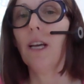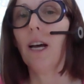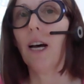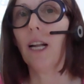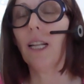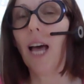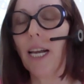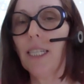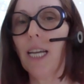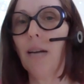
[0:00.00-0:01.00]
a
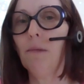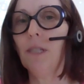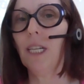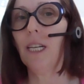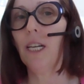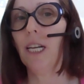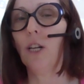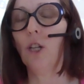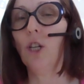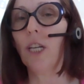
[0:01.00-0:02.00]
lot of times
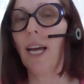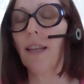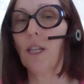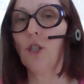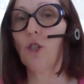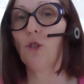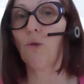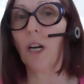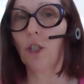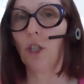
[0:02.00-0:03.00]
it'll look at the
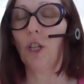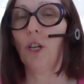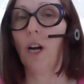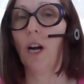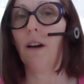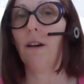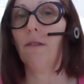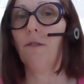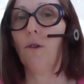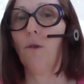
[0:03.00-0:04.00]
structure
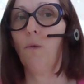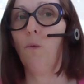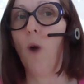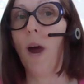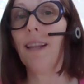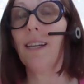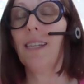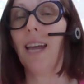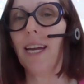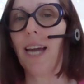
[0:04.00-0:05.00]
of when the
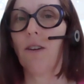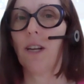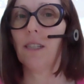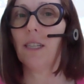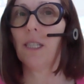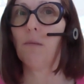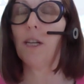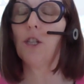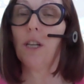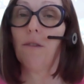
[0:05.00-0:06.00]
takeout is,
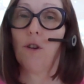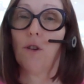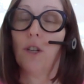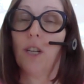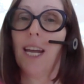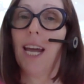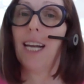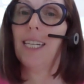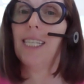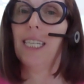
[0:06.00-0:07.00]
especially if you're looking at
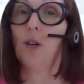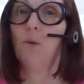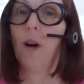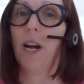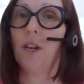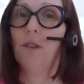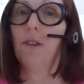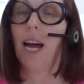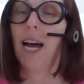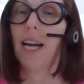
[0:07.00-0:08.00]
a deal where
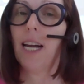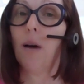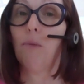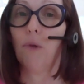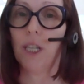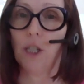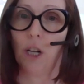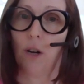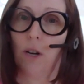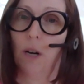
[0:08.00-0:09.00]
you've got a bridge
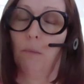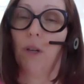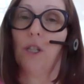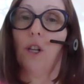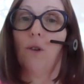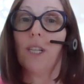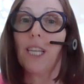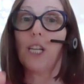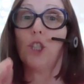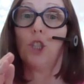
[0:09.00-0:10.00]
loan. And a bridge loan
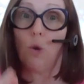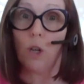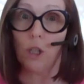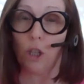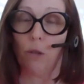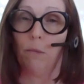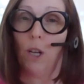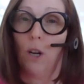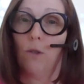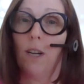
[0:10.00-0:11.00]
is a short-term
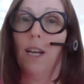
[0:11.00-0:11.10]
loan.